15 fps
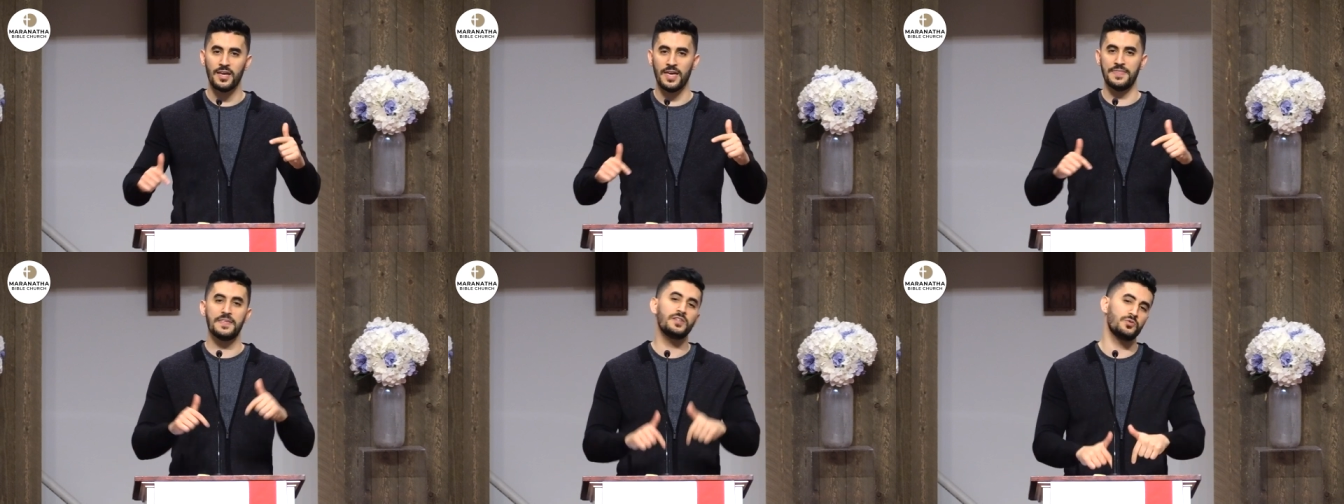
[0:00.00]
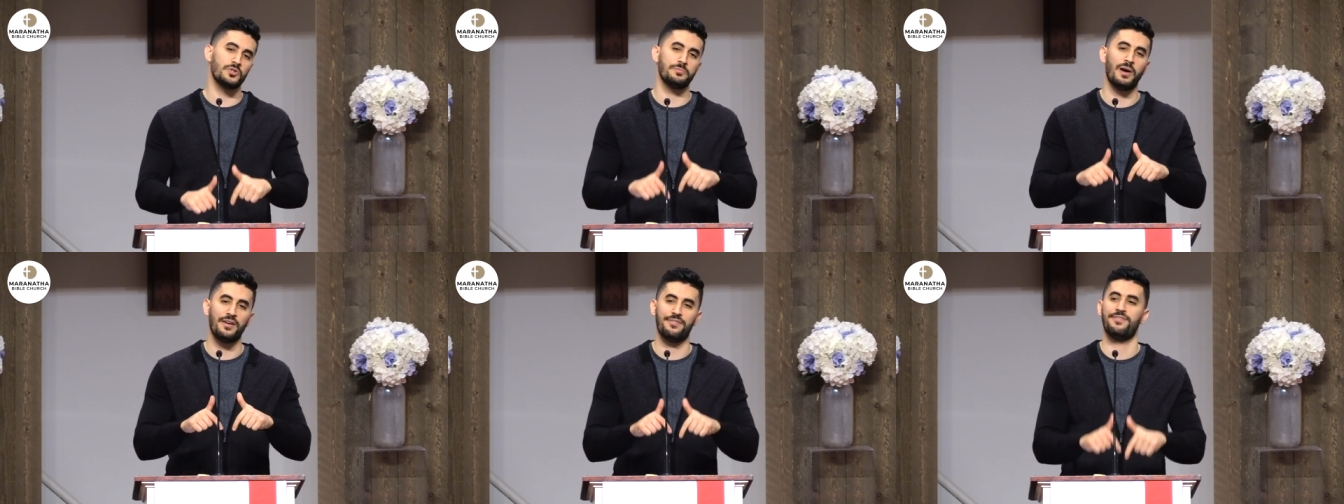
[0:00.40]
And this
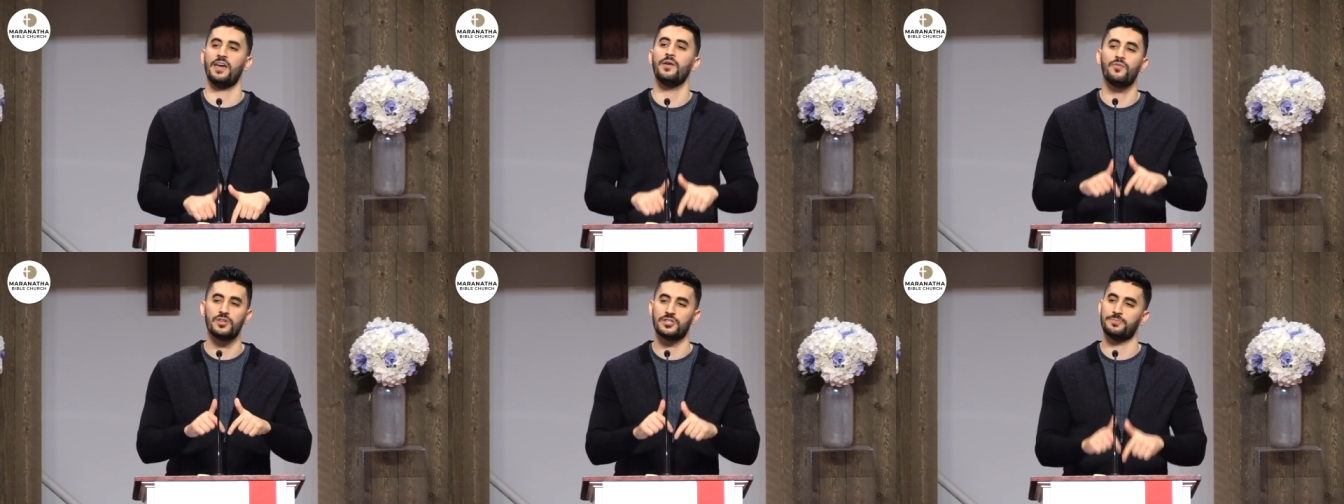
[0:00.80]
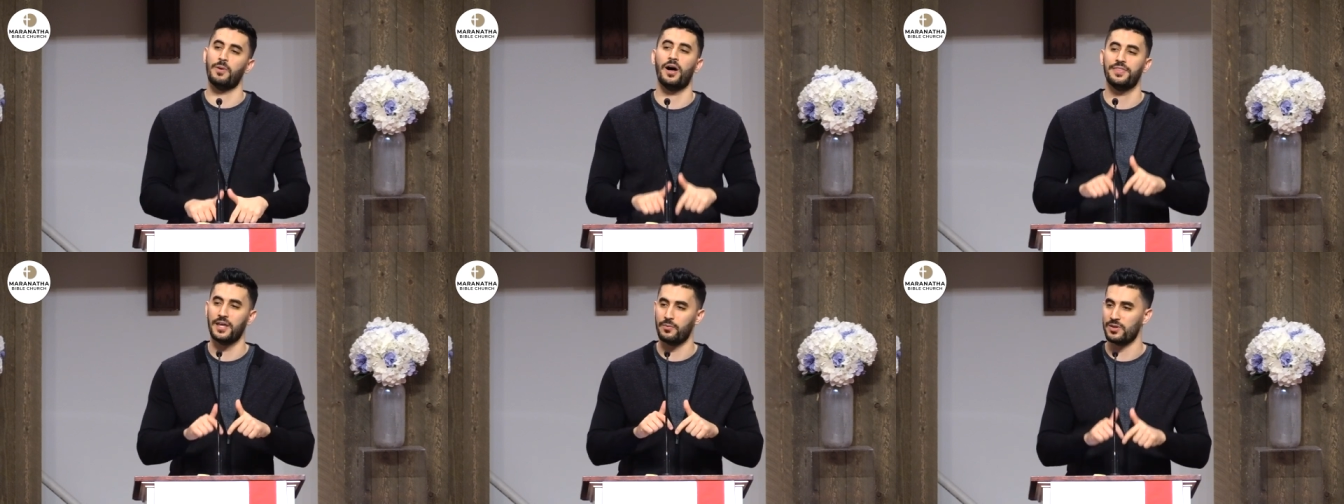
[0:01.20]
was my favorite
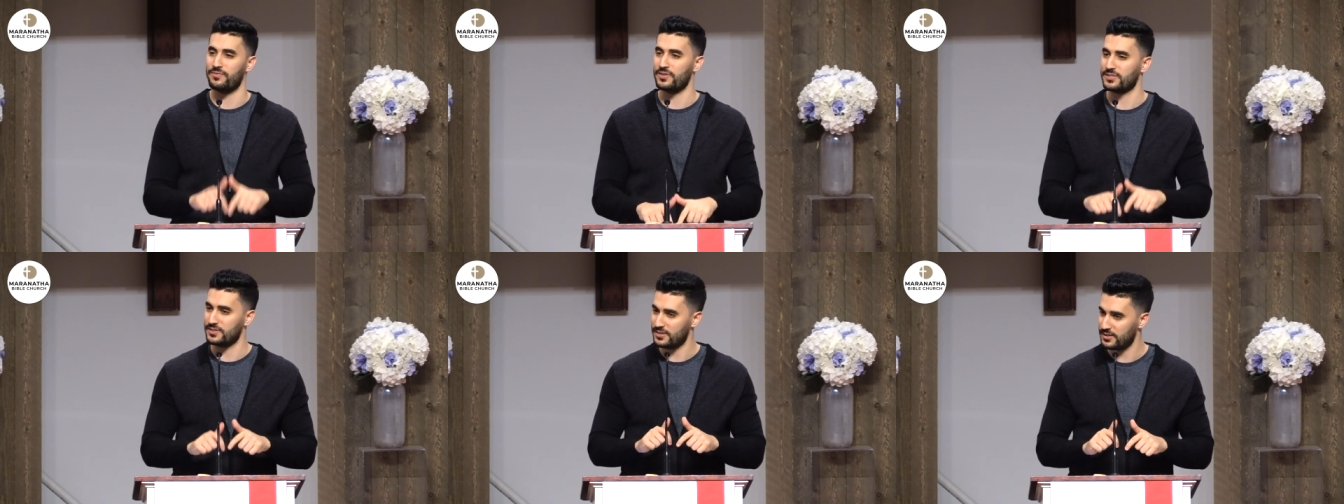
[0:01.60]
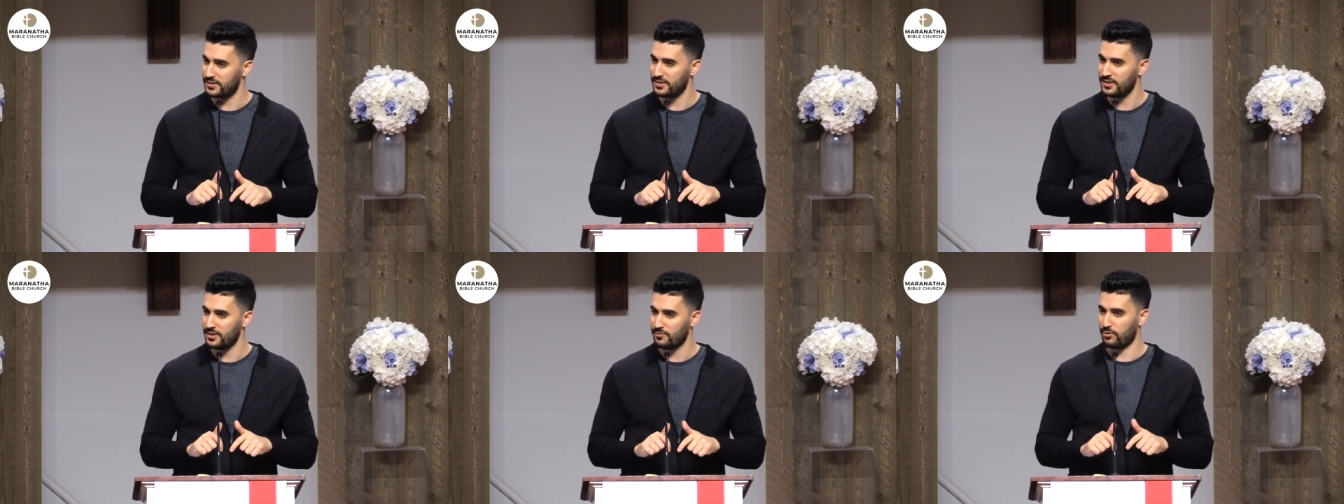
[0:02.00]
spot that we visited.
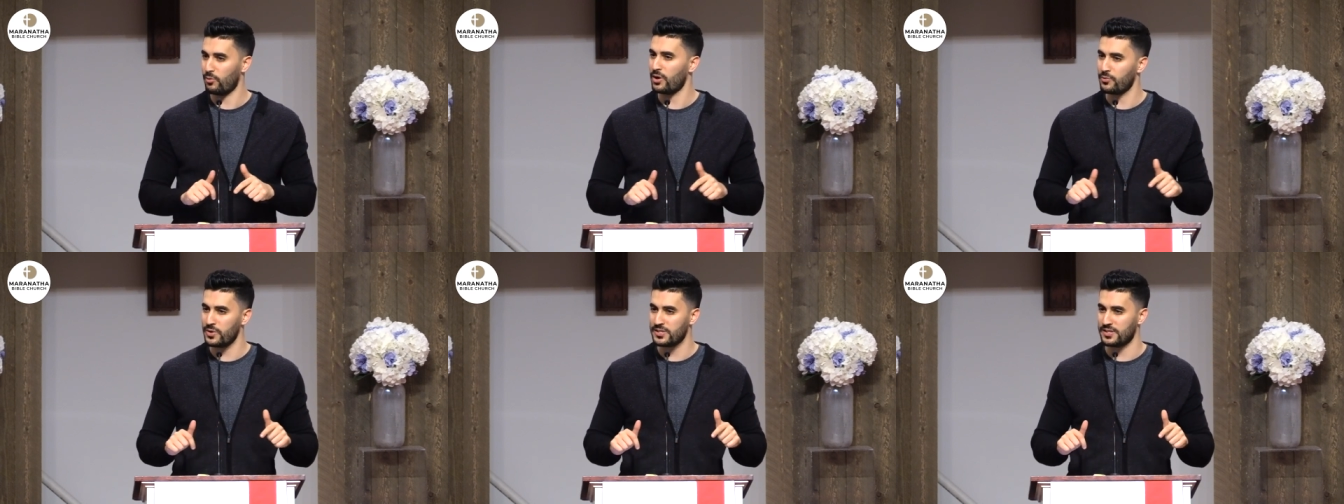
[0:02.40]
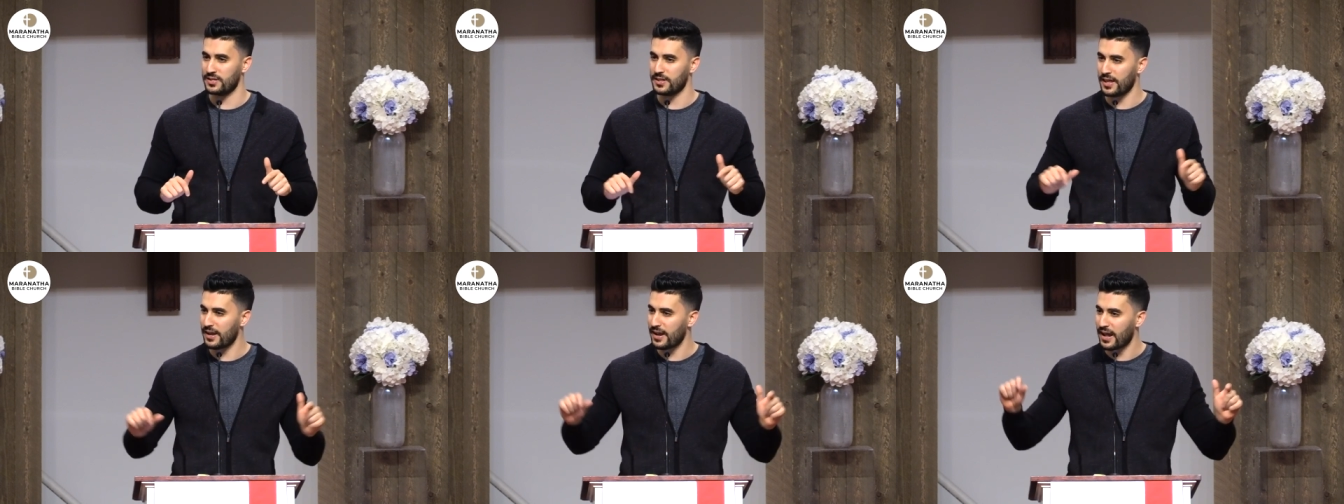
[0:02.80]
For one
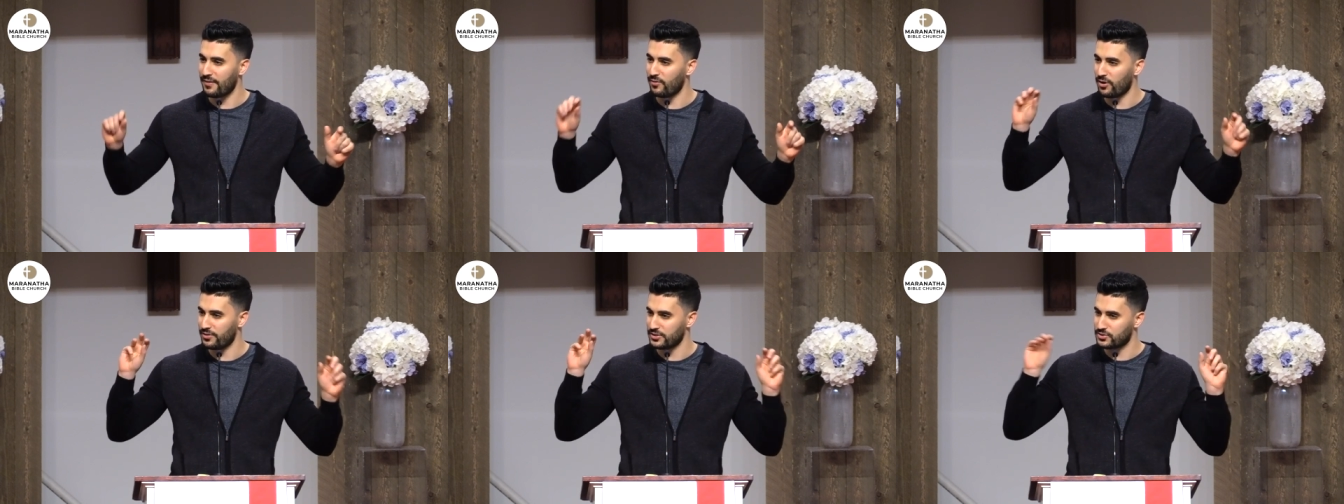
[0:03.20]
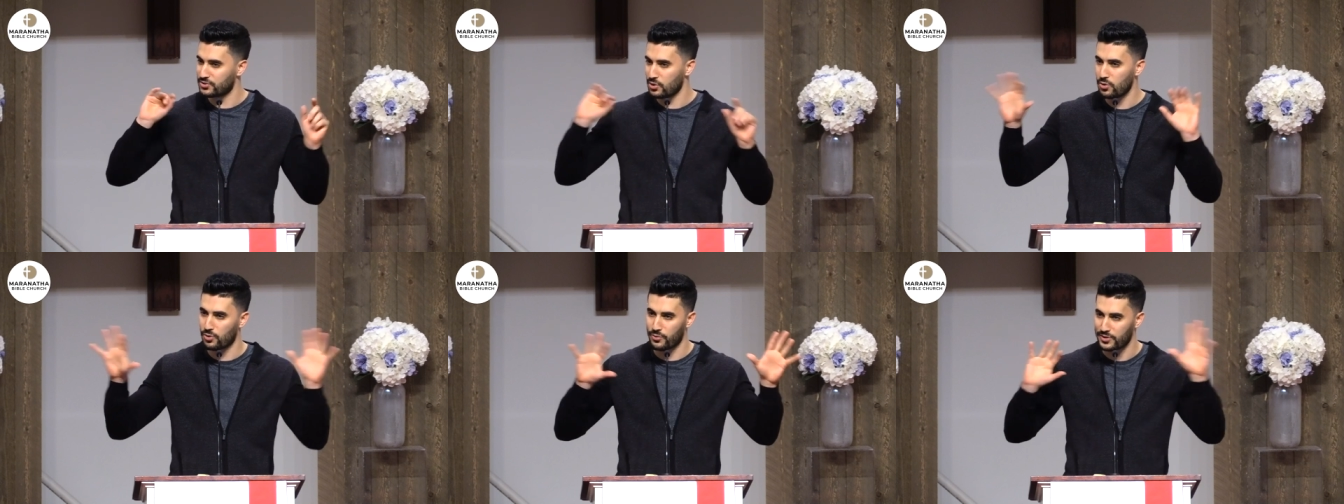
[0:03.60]
reason, they didn't have all this
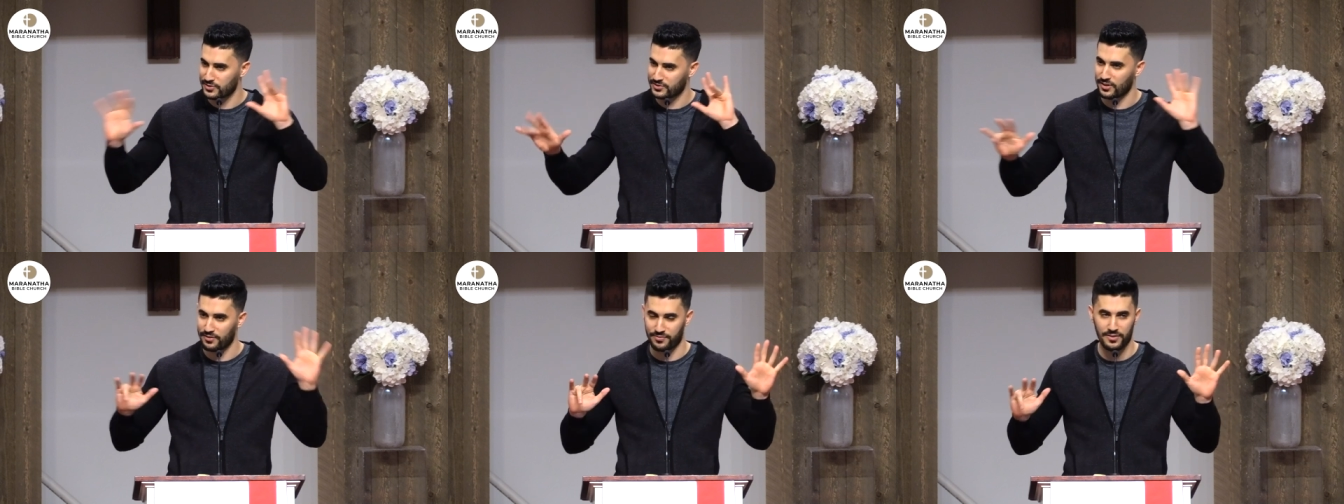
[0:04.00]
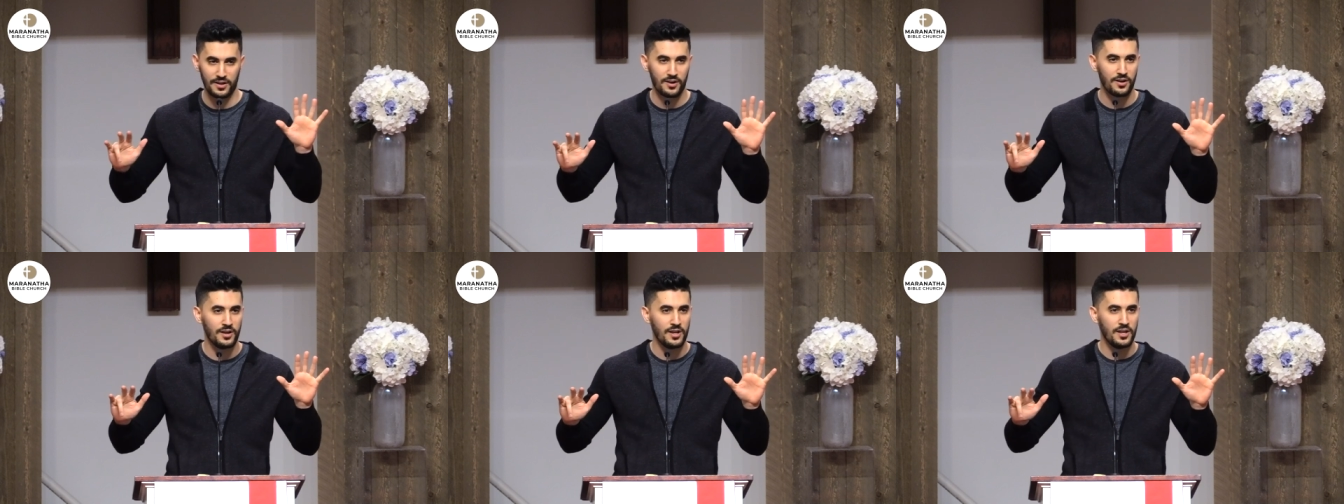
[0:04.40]
tourist stuff
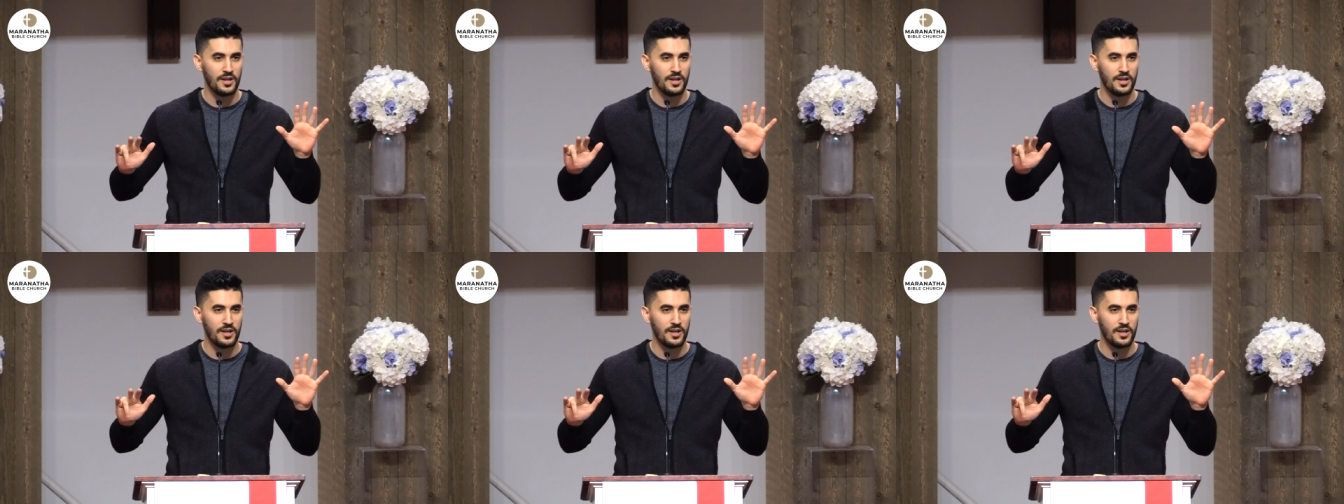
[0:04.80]
there.